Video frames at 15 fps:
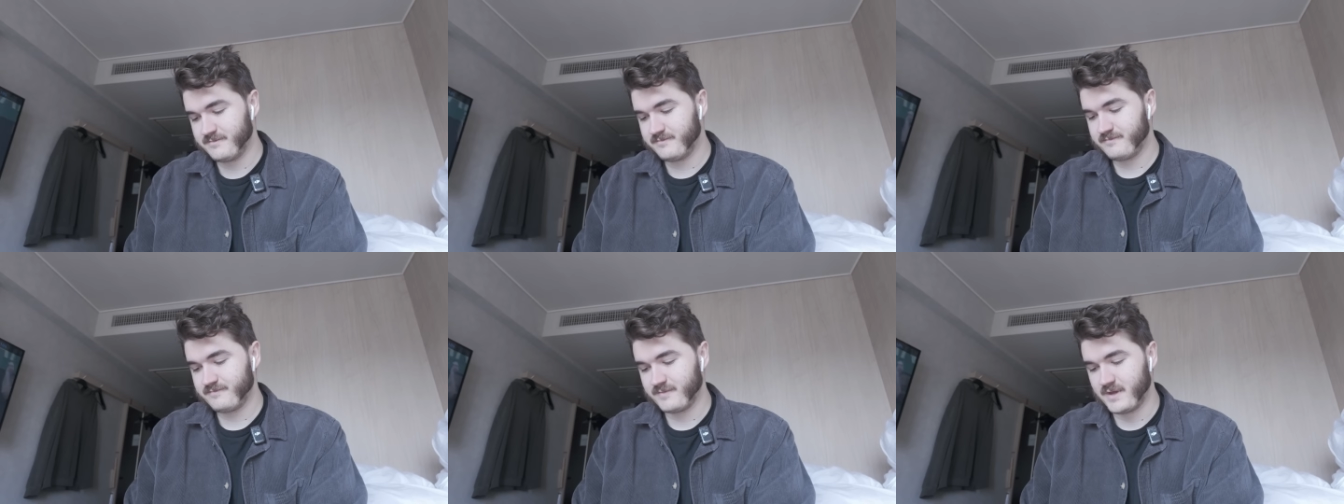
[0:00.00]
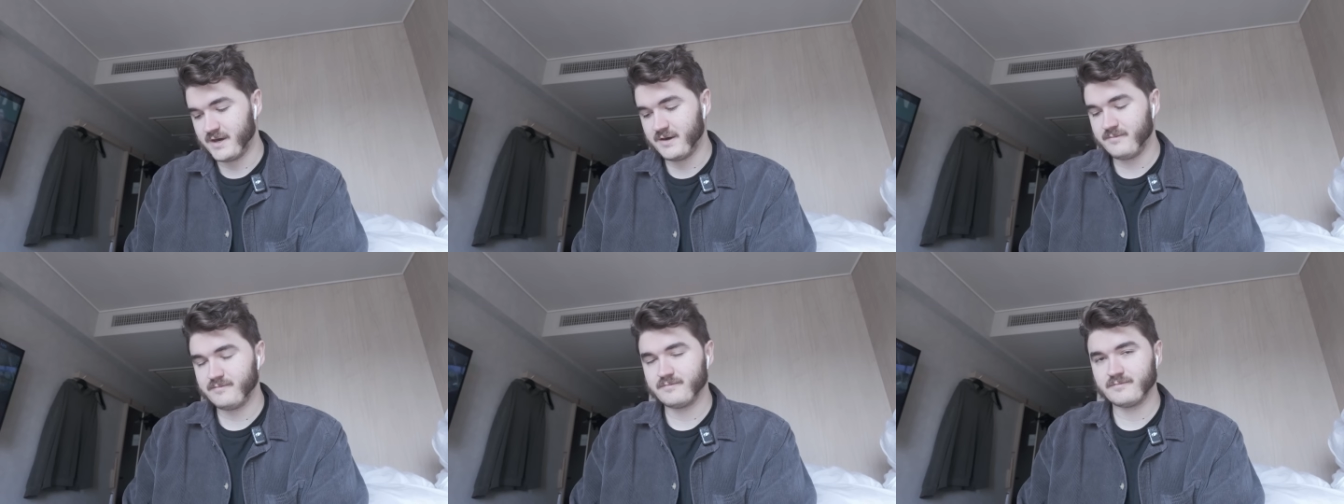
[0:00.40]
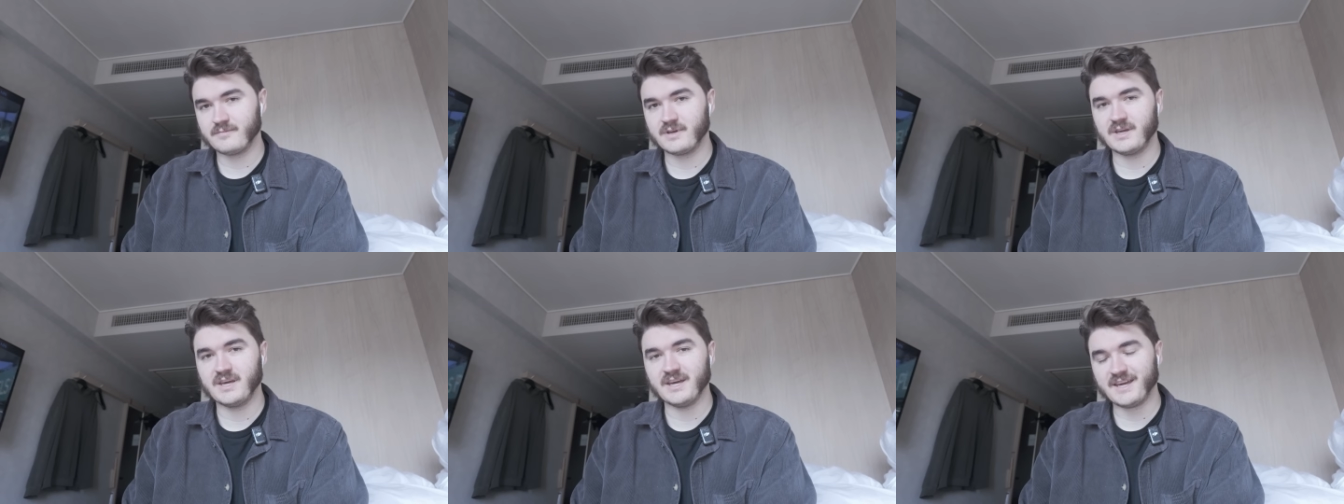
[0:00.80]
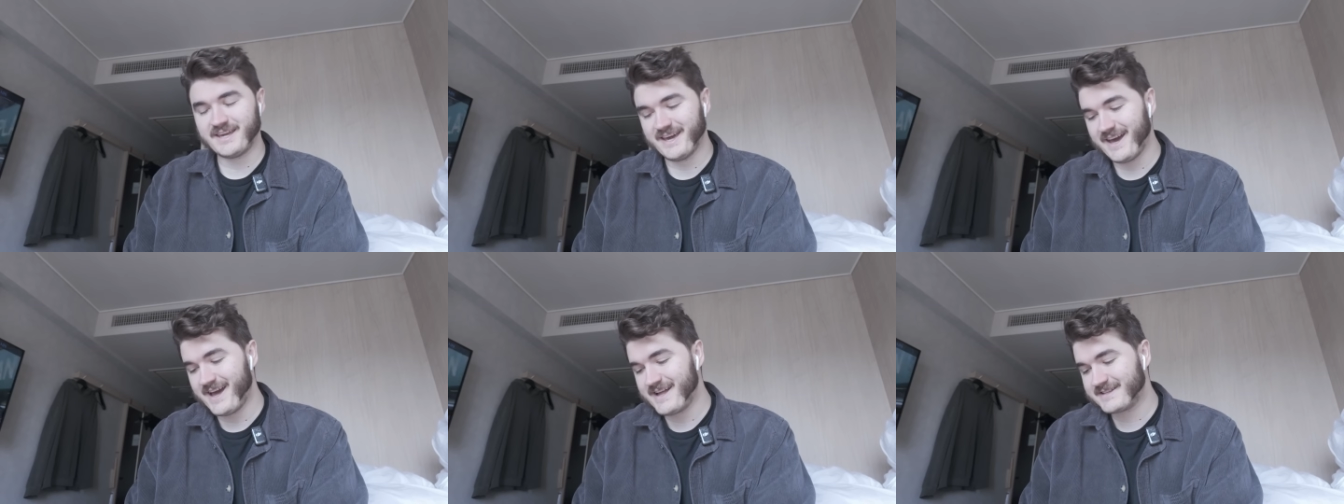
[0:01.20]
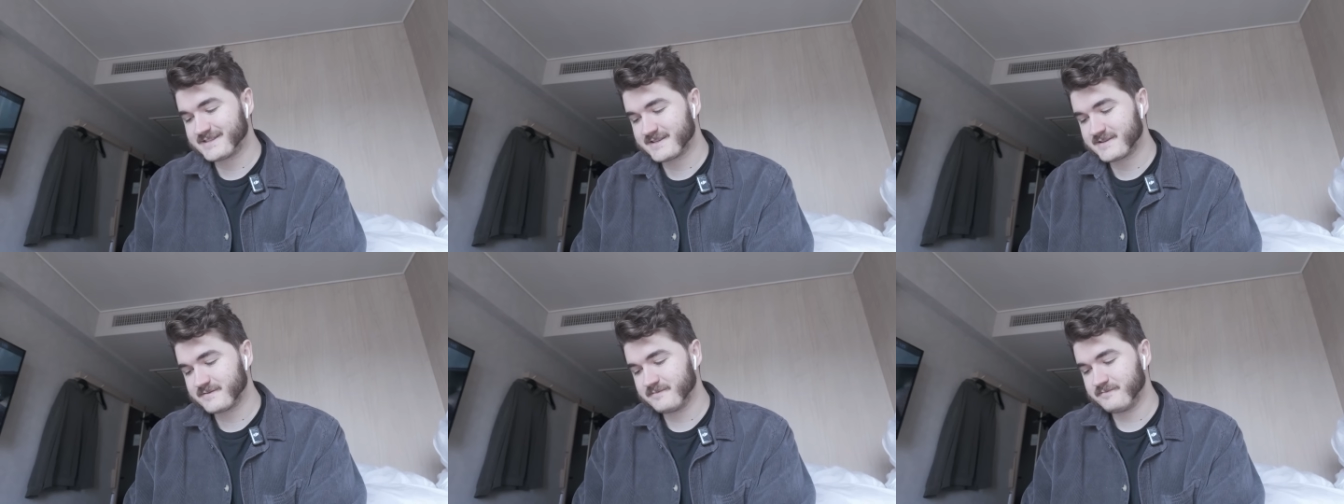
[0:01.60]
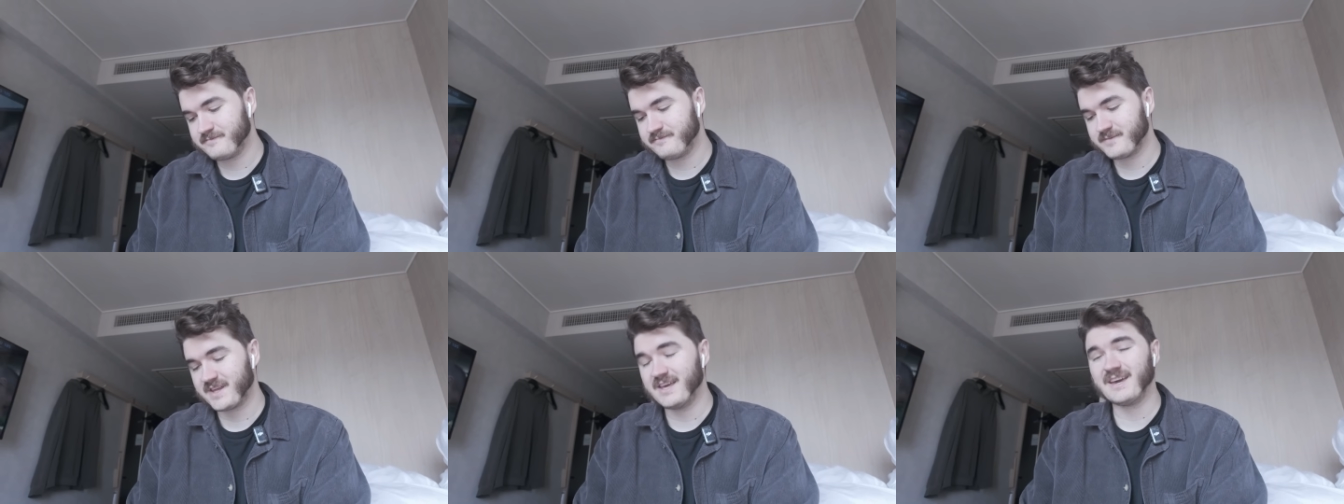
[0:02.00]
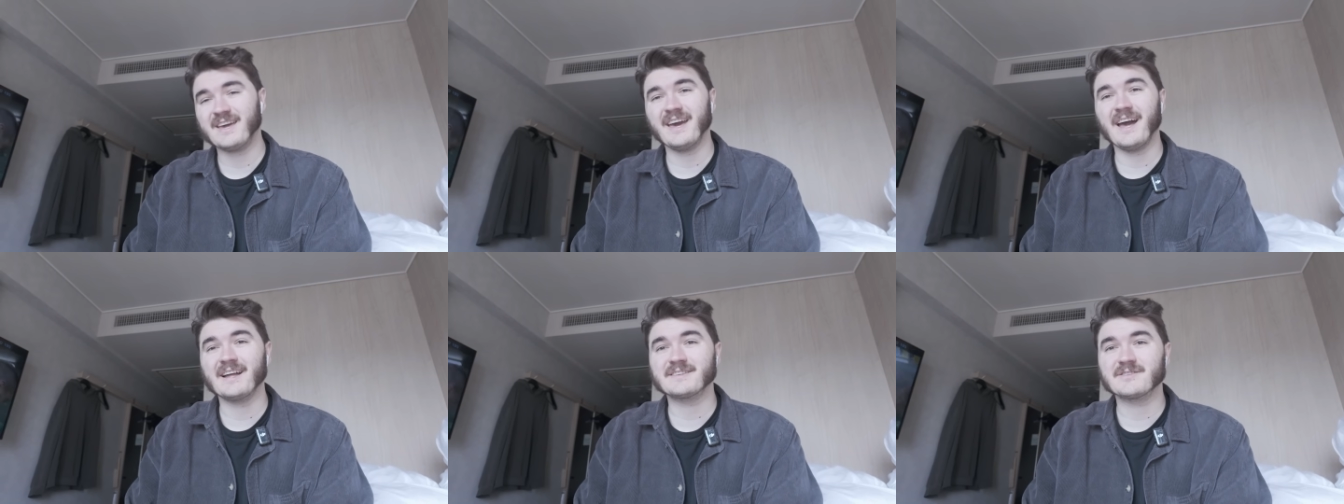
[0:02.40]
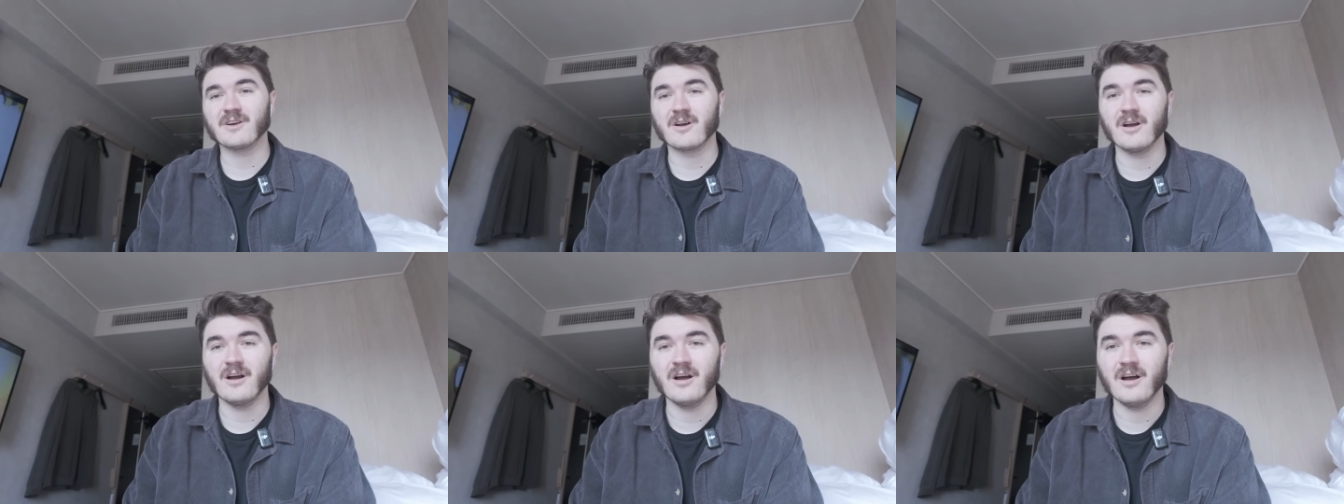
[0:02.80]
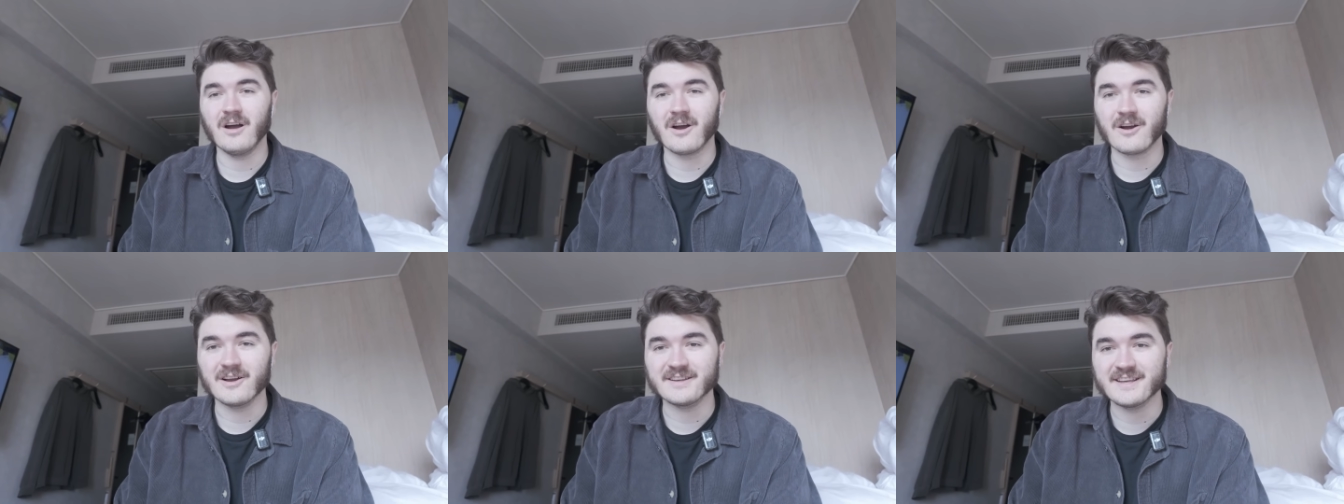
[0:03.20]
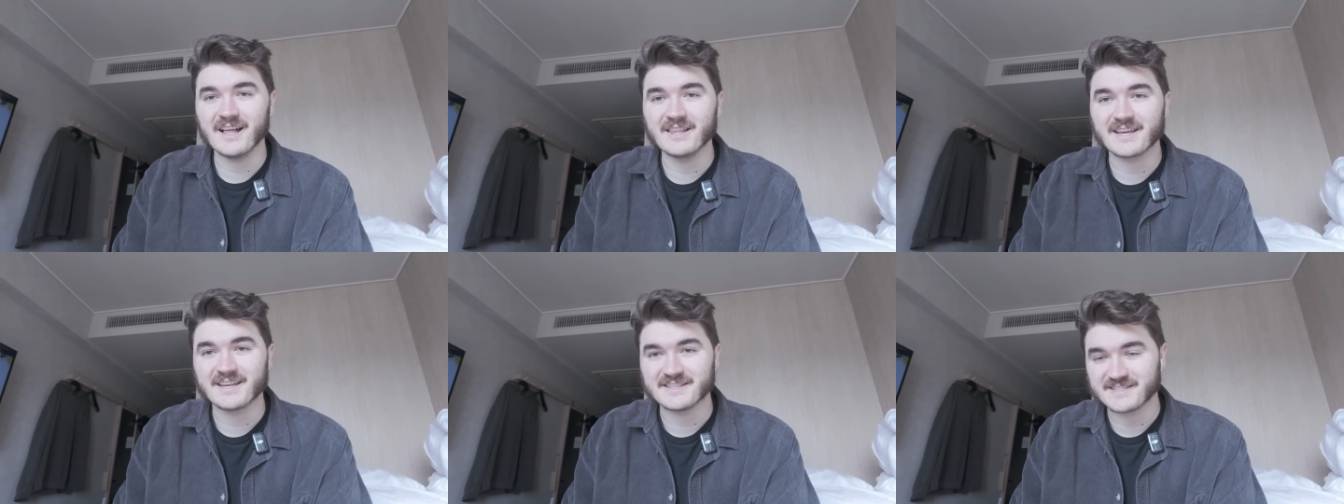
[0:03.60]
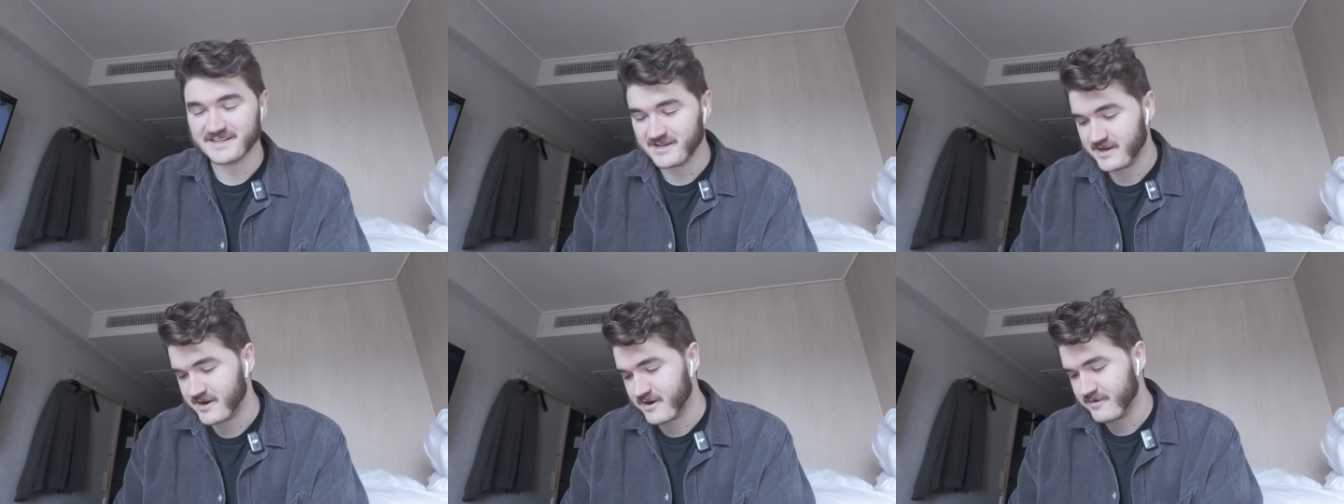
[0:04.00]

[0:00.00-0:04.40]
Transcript: Yep, yep. Kit Kats. Kit Kats are a, are a delicacy